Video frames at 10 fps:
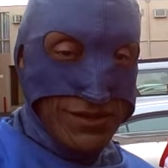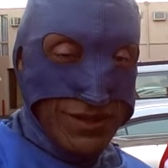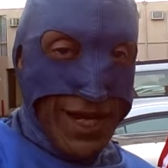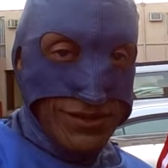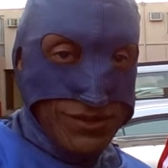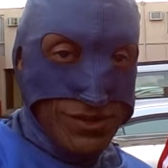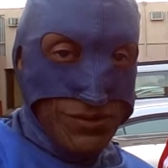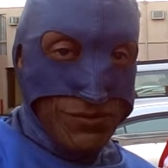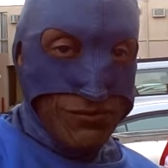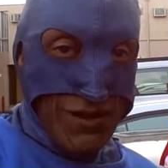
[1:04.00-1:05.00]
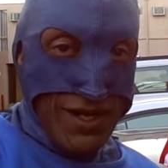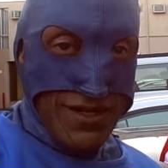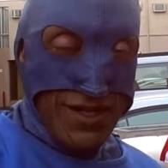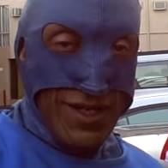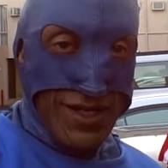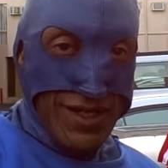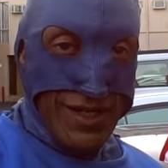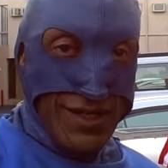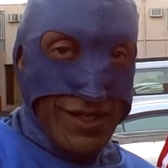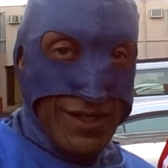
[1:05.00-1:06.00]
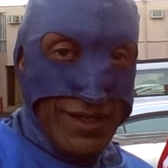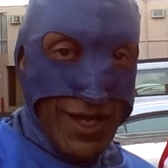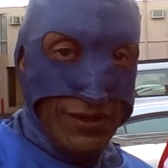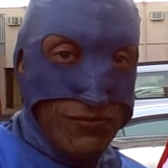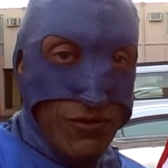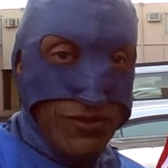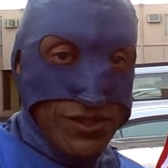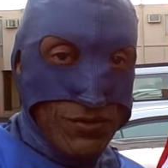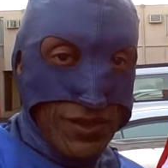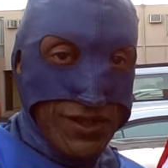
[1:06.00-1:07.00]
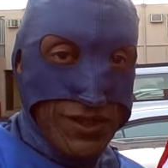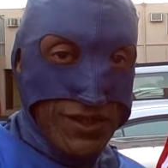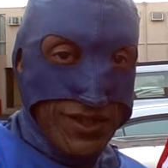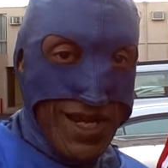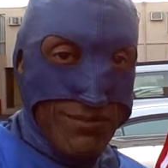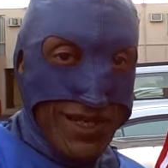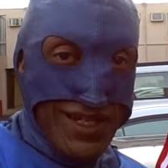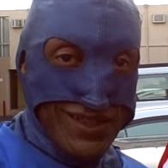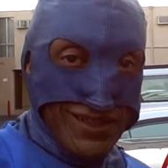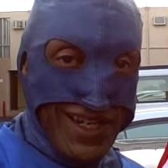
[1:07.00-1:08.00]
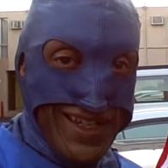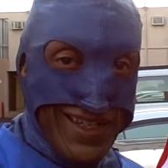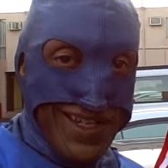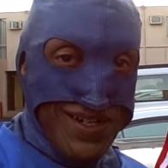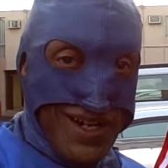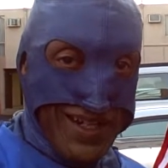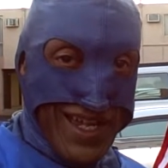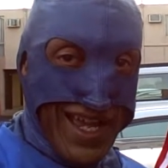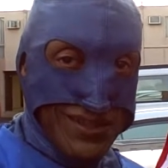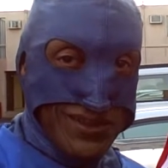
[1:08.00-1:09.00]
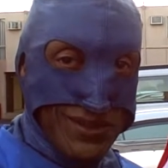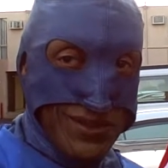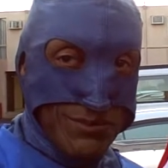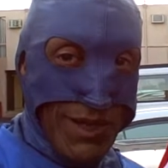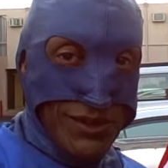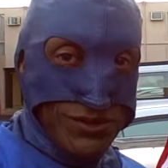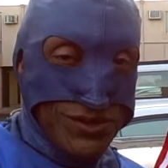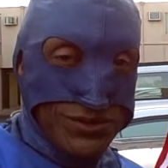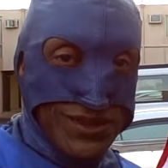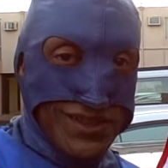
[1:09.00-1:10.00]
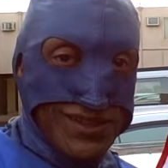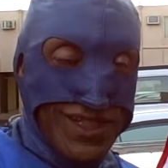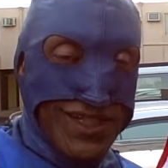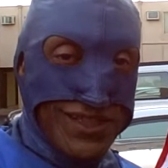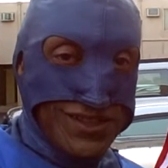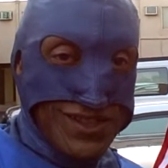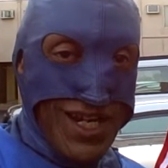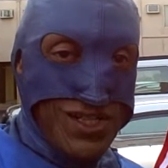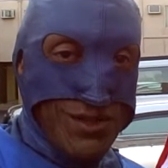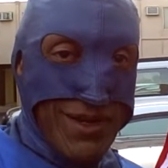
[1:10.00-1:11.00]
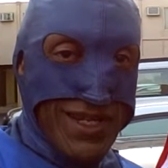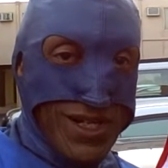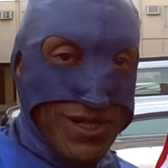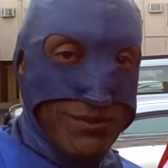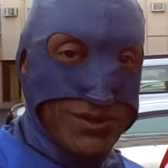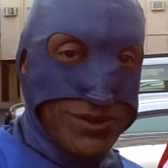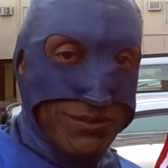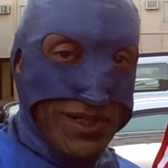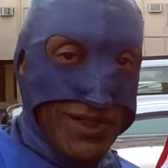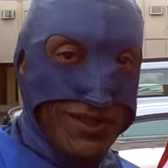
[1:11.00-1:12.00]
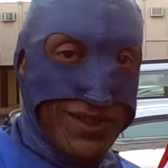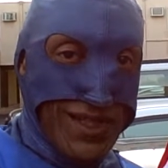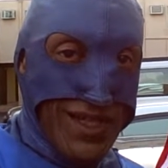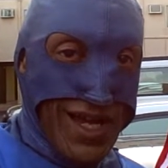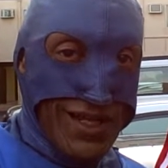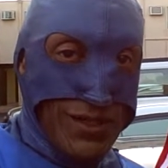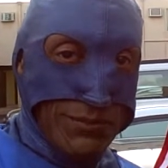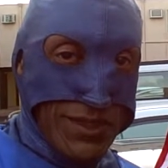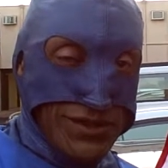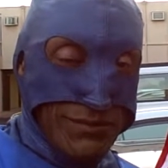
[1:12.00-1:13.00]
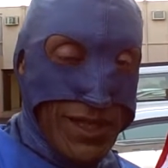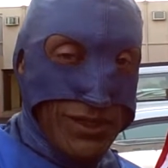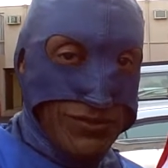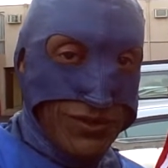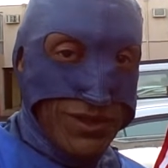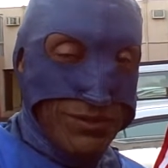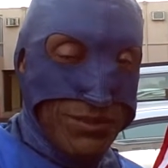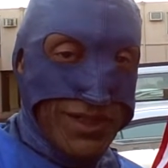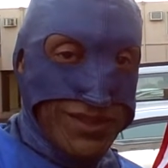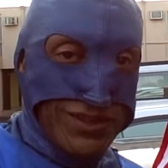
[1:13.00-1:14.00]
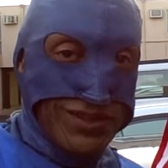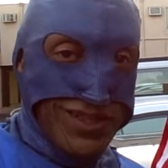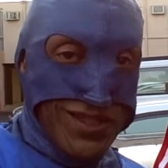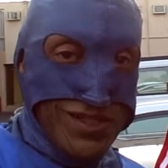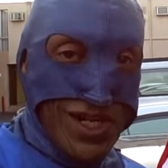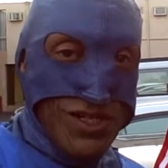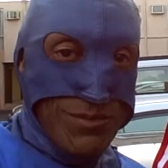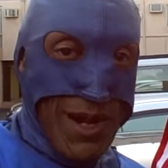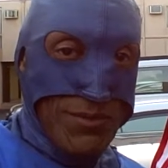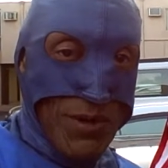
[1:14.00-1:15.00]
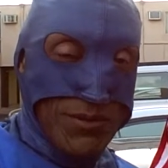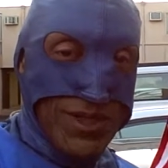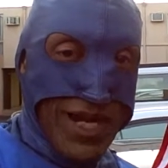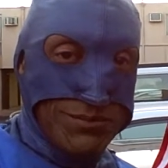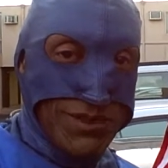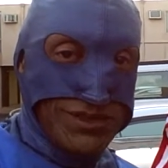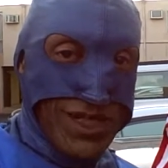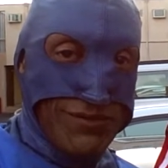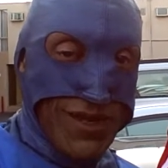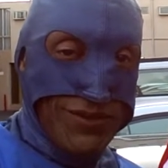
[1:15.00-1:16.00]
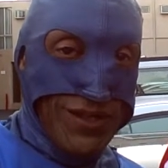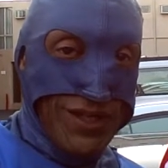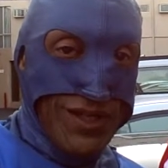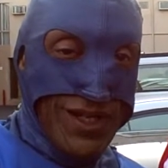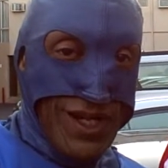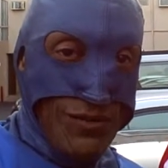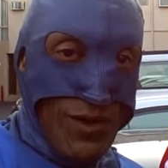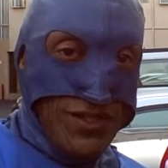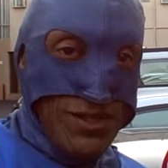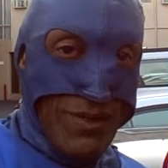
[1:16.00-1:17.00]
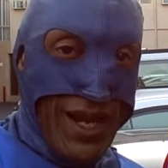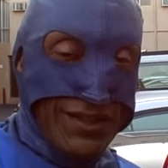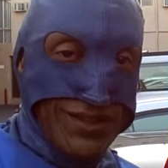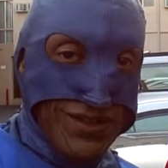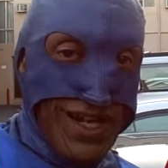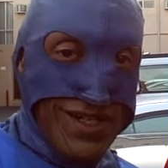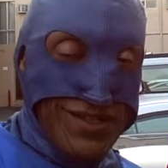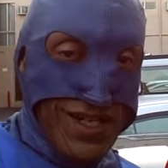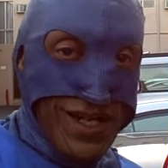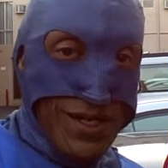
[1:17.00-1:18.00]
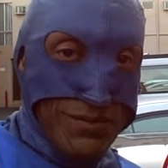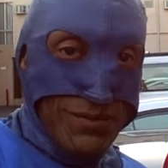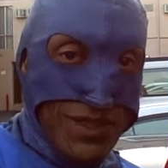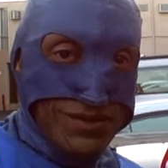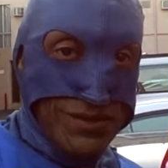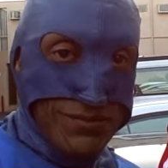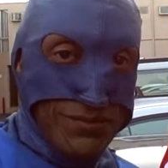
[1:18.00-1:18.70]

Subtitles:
decides to run. I look forward to working on her campaign. Okay, all right, guys. So this is my little 2 cents. This is Danger Man, the Urban Superhero. I know I'm gonna get some haters for this, but this is another Danger Man moment. You guys be safe out there and watch your backs. Okay, take care. Peace.